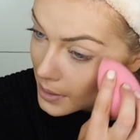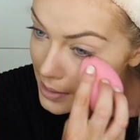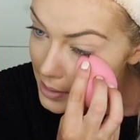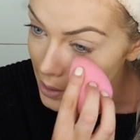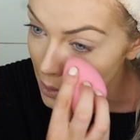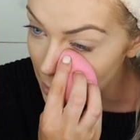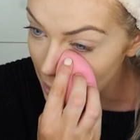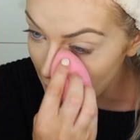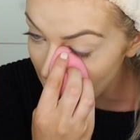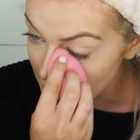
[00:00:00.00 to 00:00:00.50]

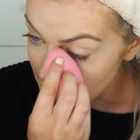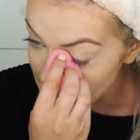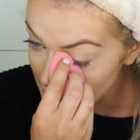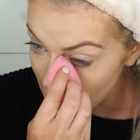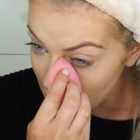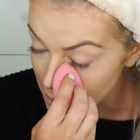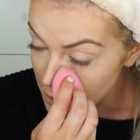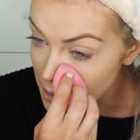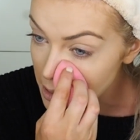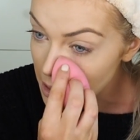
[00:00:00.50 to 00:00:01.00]
So in case you
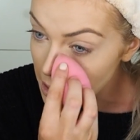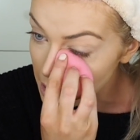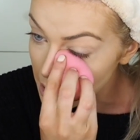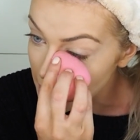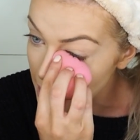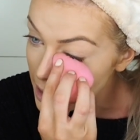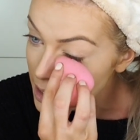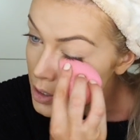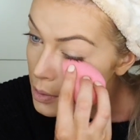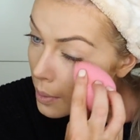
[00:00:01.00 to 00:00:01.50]
don't, you
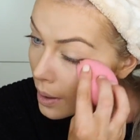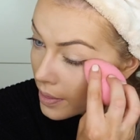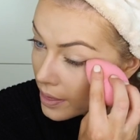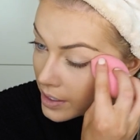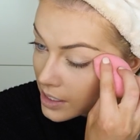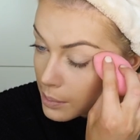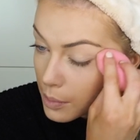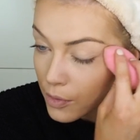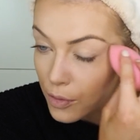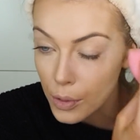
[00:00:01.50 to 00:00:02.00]
need to wet
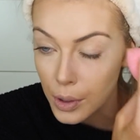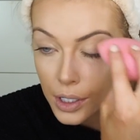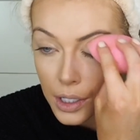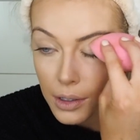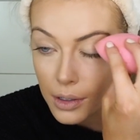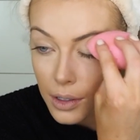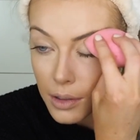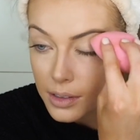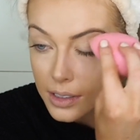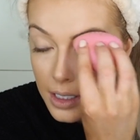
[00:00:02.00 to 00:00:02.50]
this before you
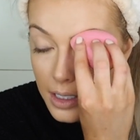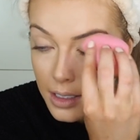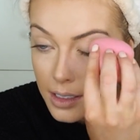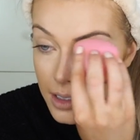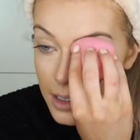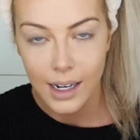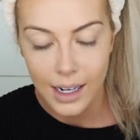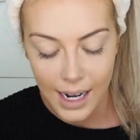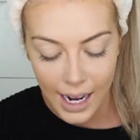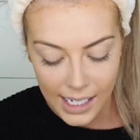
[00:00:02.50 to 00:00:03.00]
use
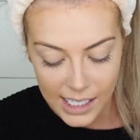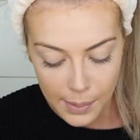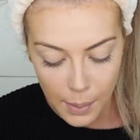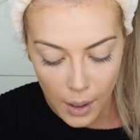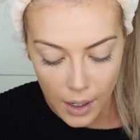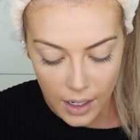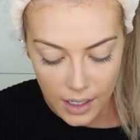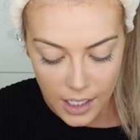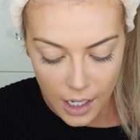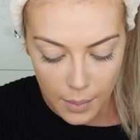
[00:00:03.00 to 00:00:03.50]
it. Next
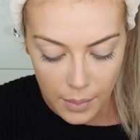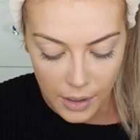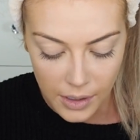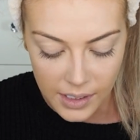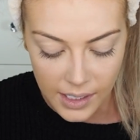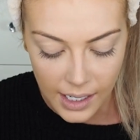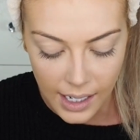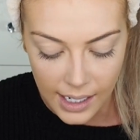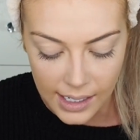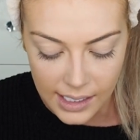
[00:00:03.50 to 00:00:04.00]
product I'm
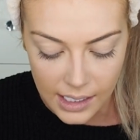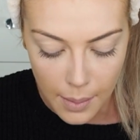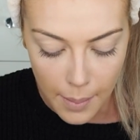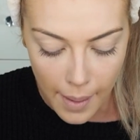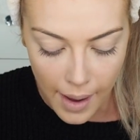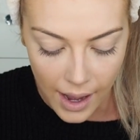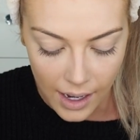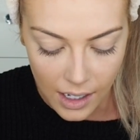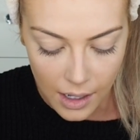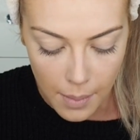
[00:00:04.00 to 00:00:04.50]
using is the
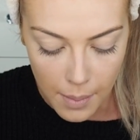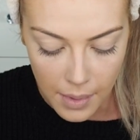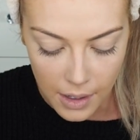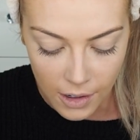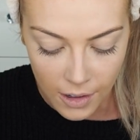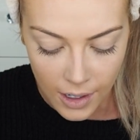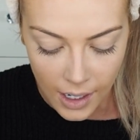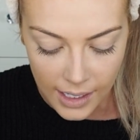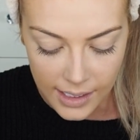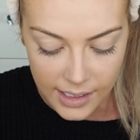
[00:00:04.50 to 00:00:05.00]
MAC
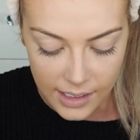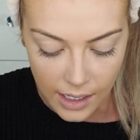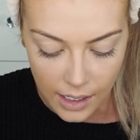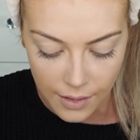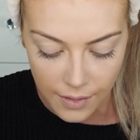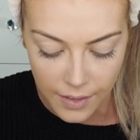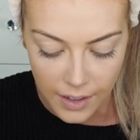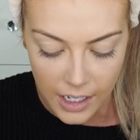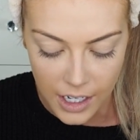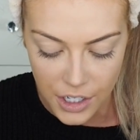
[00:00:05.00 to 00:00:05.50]
Mineralized
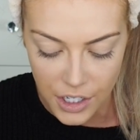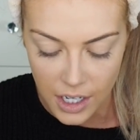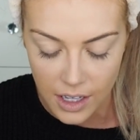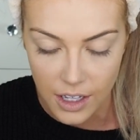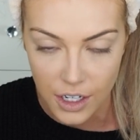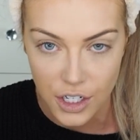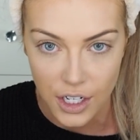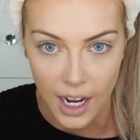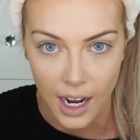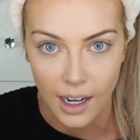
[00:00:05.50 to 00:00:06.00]
Skin Finish in
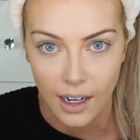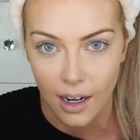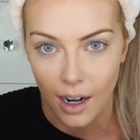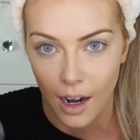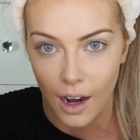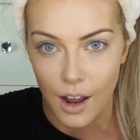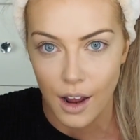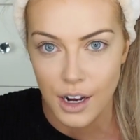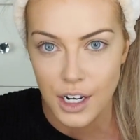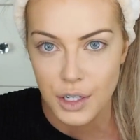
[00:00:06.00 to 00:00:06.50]
the shade
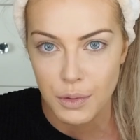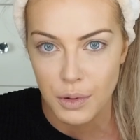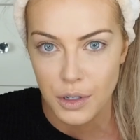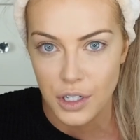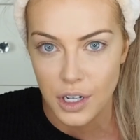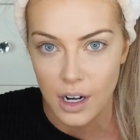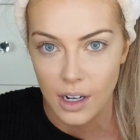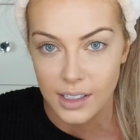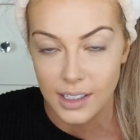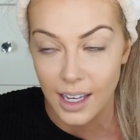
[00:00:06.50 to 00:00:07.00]
Light,
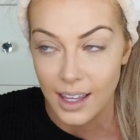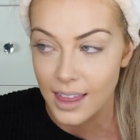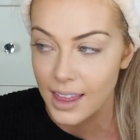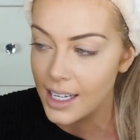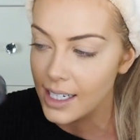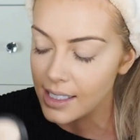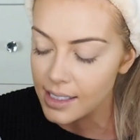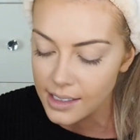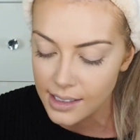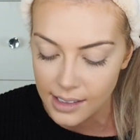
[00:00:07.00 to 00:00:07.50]
which looks like
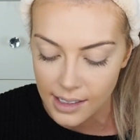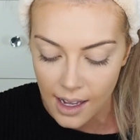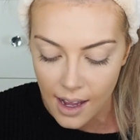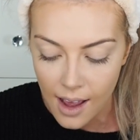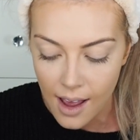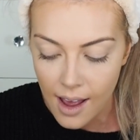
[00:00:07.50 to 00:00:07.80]
this.